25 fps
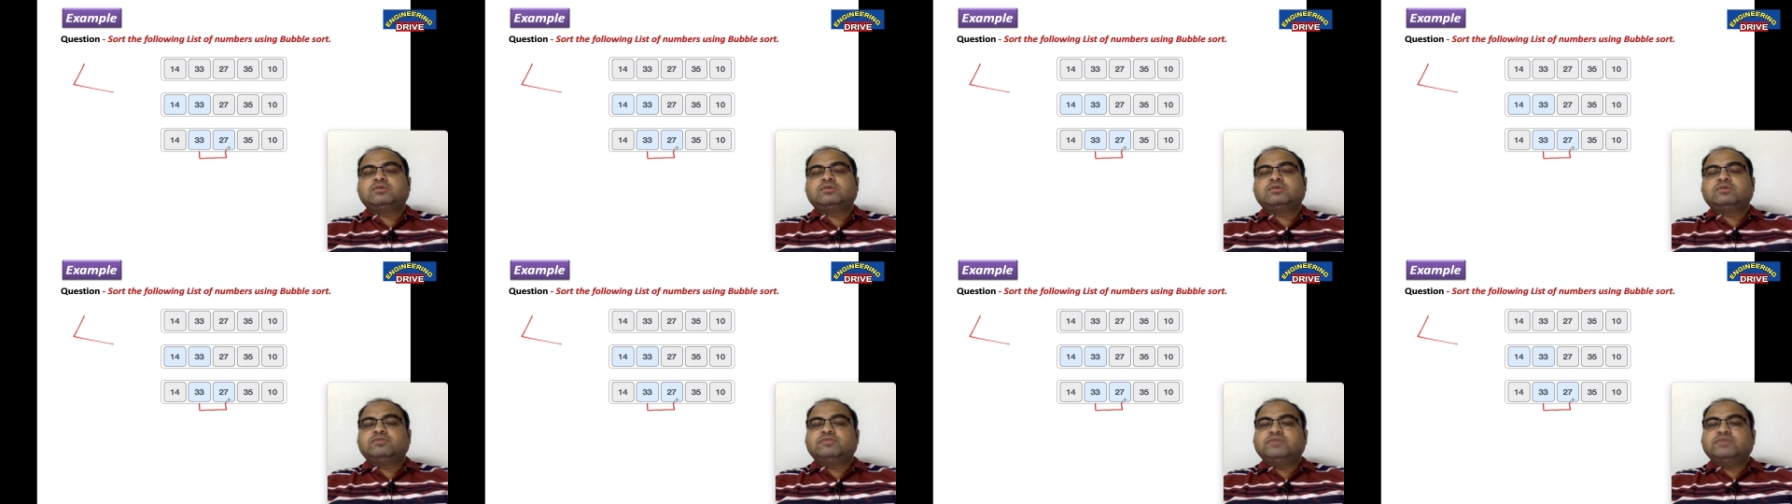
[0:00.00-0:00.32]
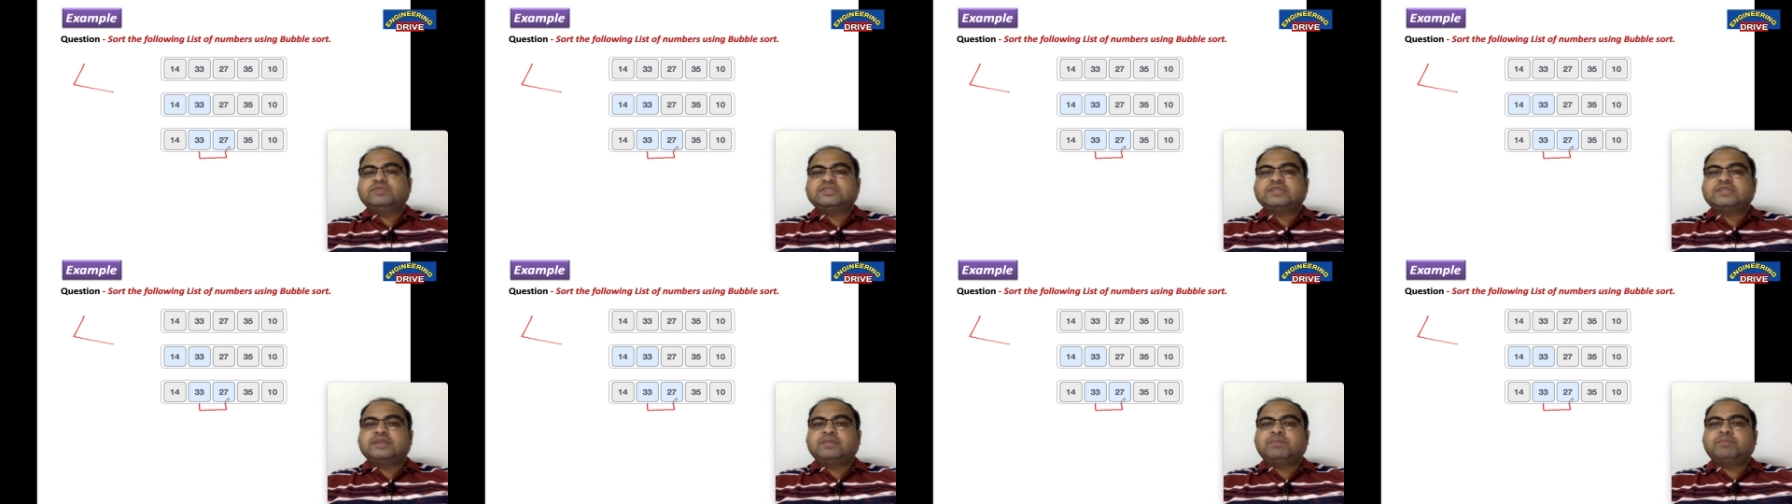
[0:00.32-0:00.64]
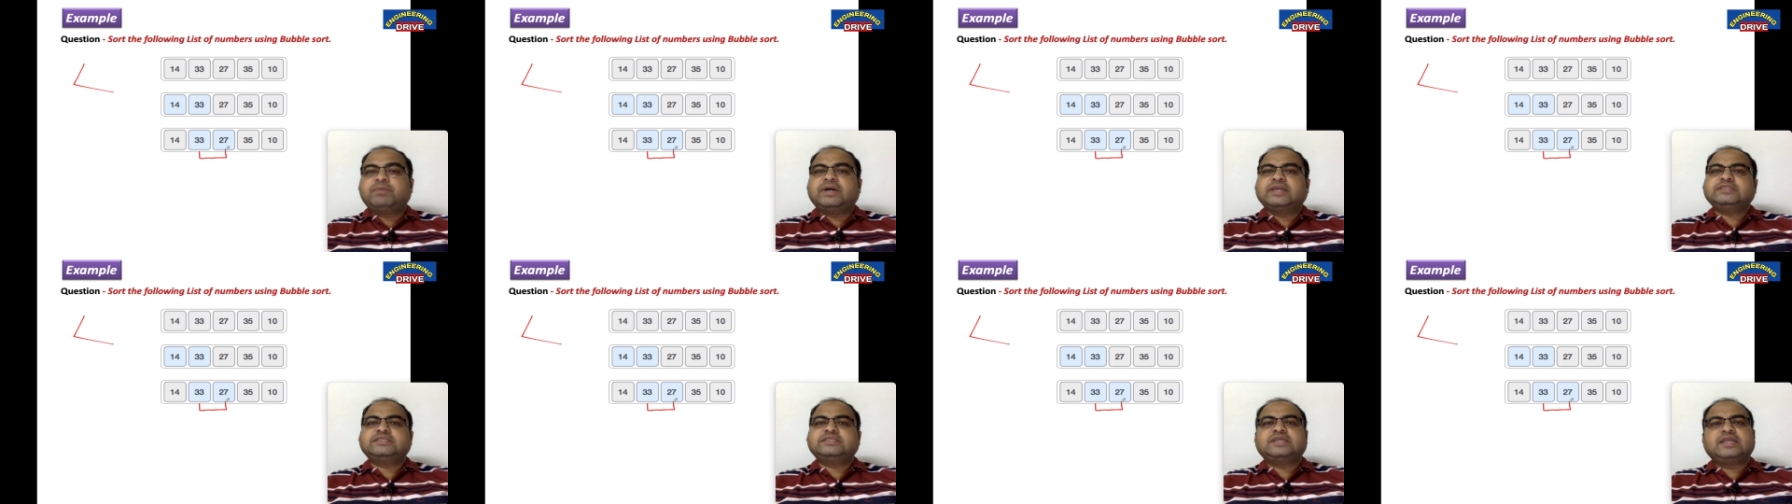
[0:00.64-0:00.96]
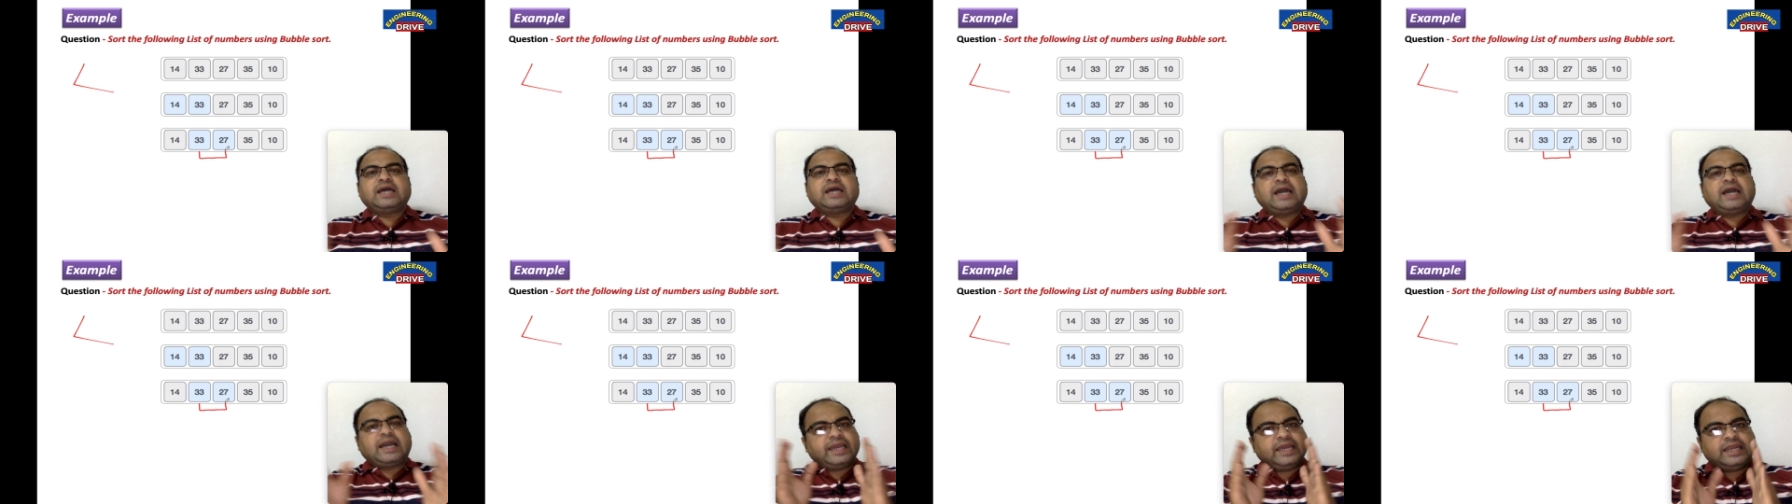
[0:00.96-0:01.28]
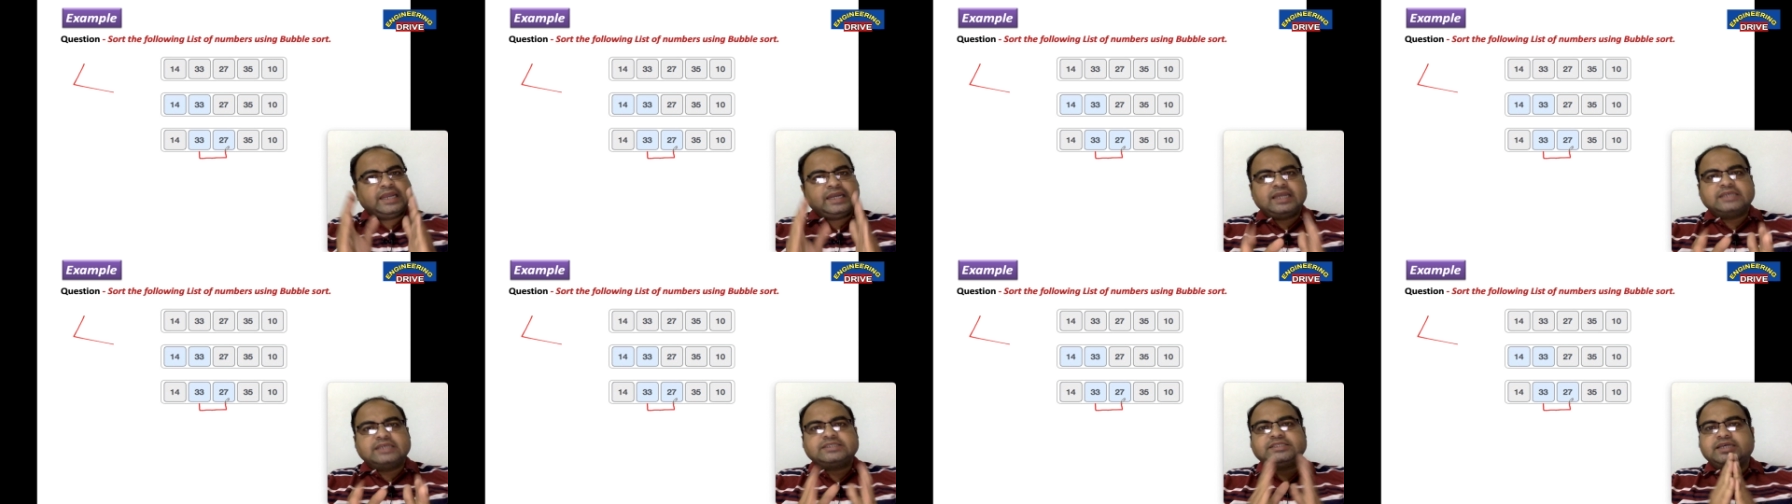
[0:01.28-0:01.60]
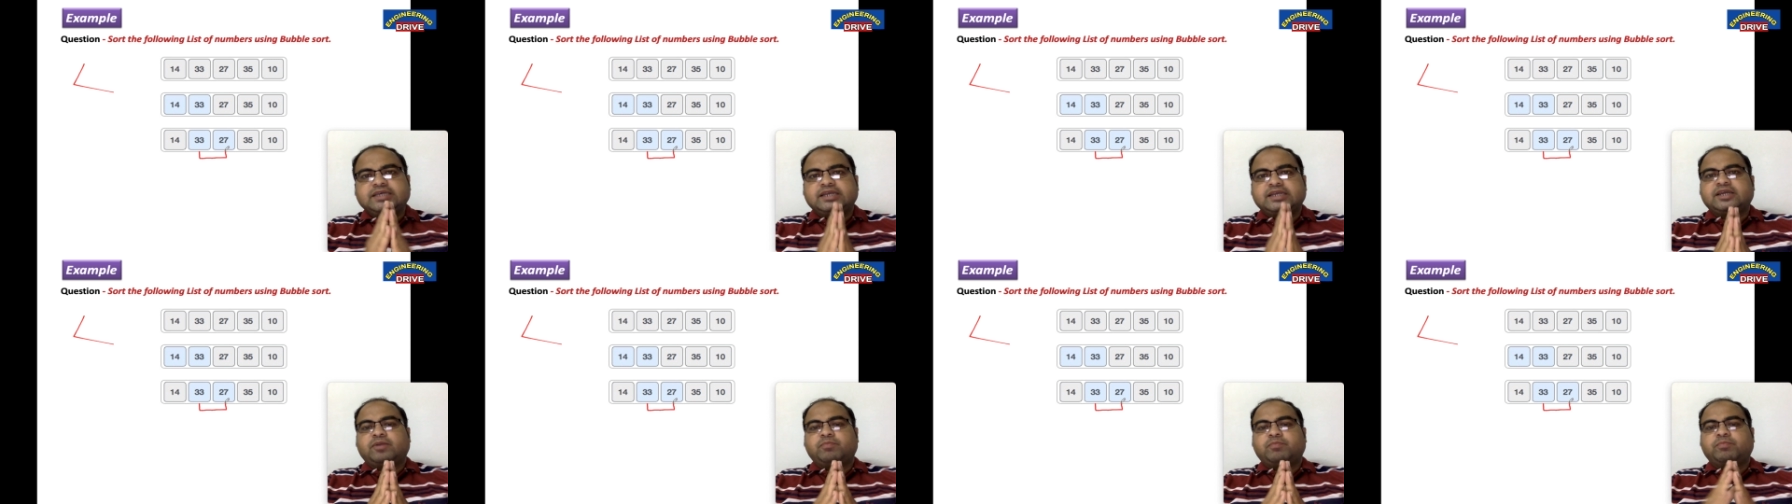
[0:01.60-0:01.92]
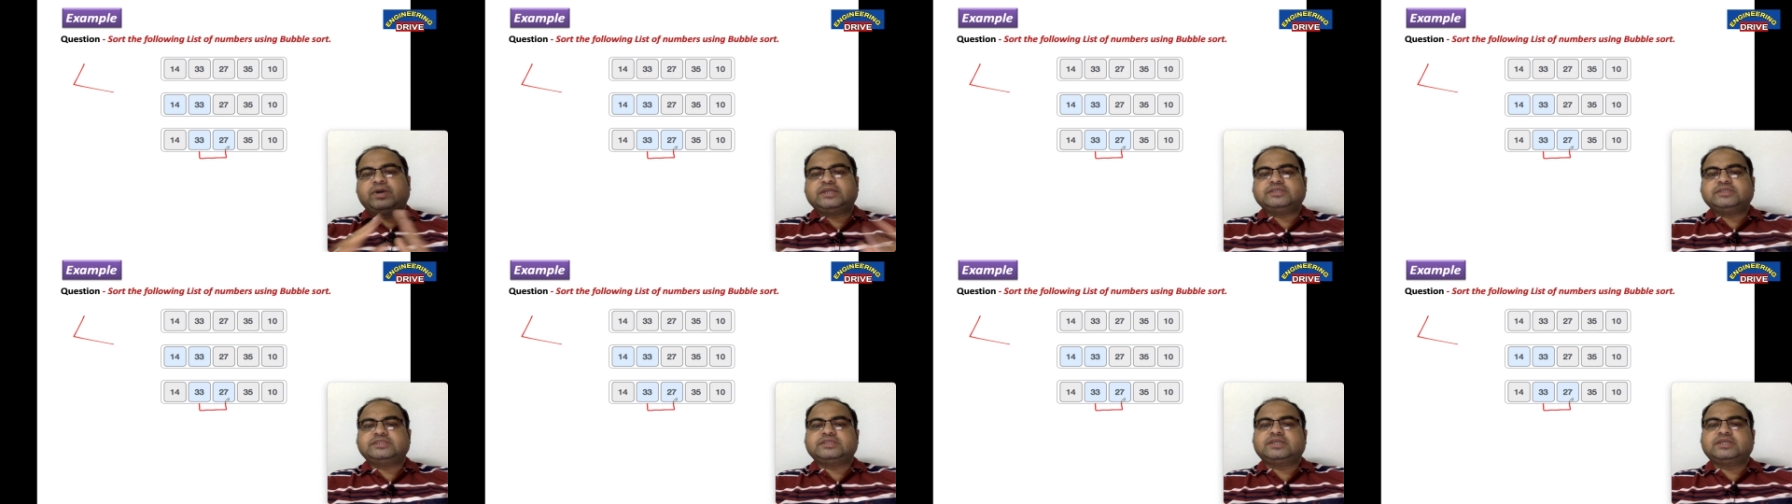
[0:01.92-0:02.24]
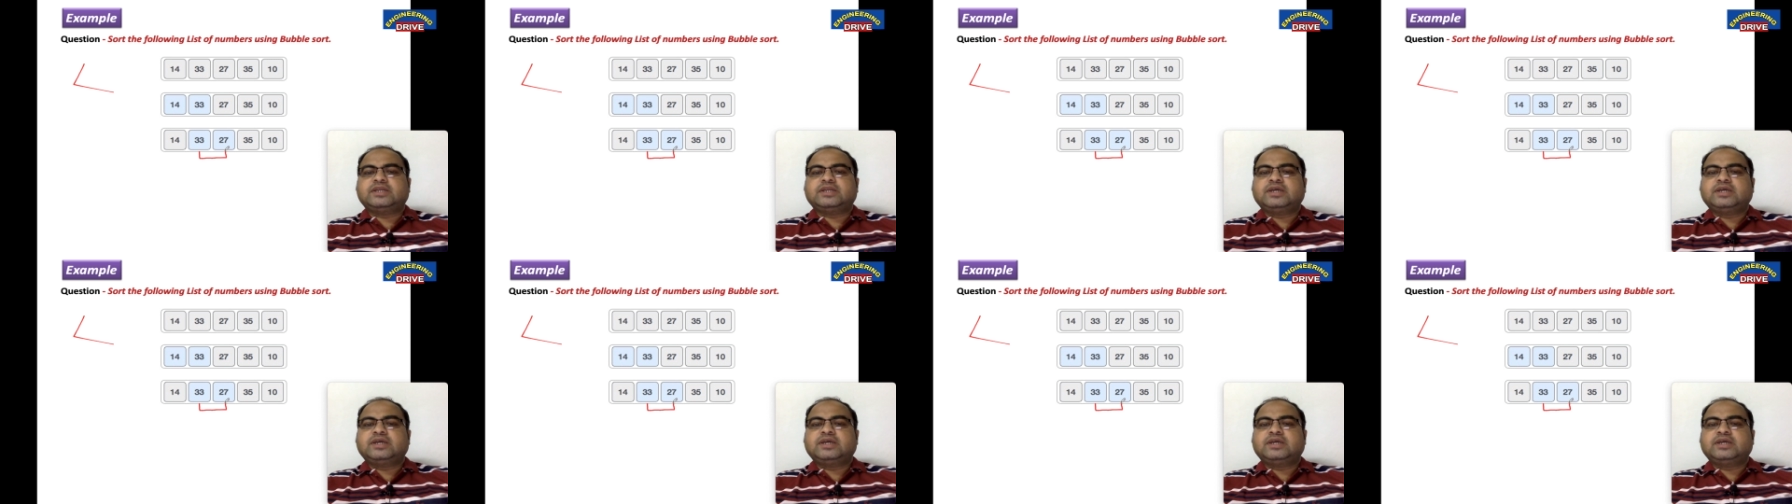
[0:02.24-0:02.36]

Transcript: Which comparison? Again less than comparison.